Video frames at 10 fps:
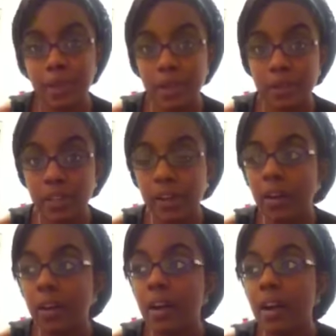put out
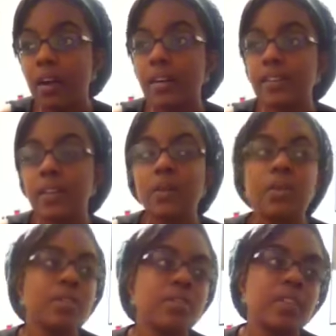there, because I know
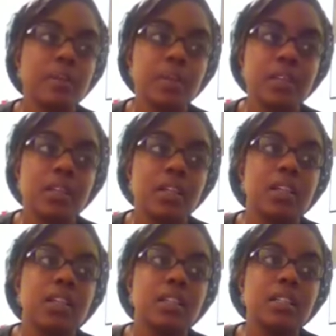that the family
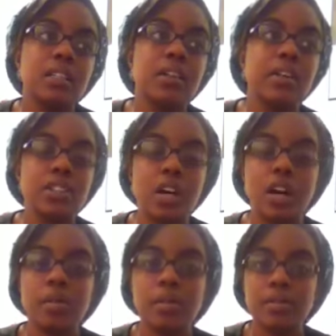did a great
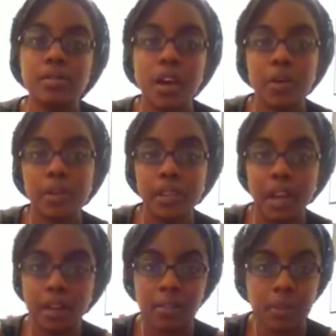job of not really
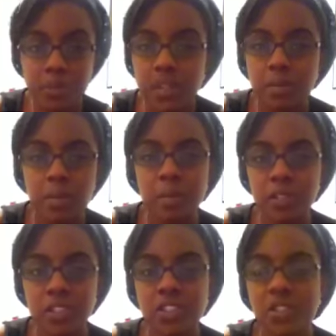having those types of
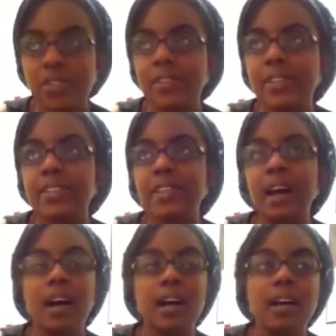pictures surface.
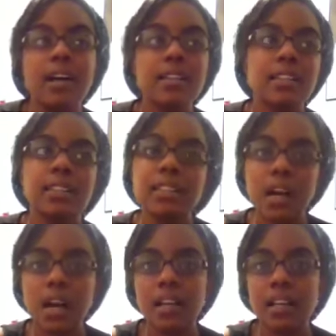Uh, they did
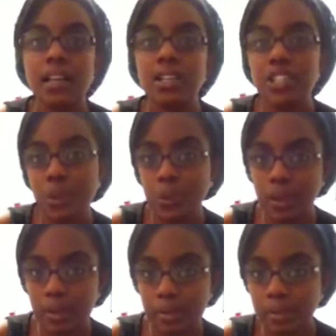not show
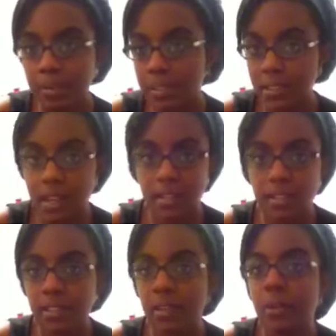him in
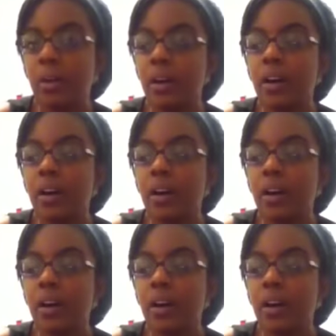death, you know.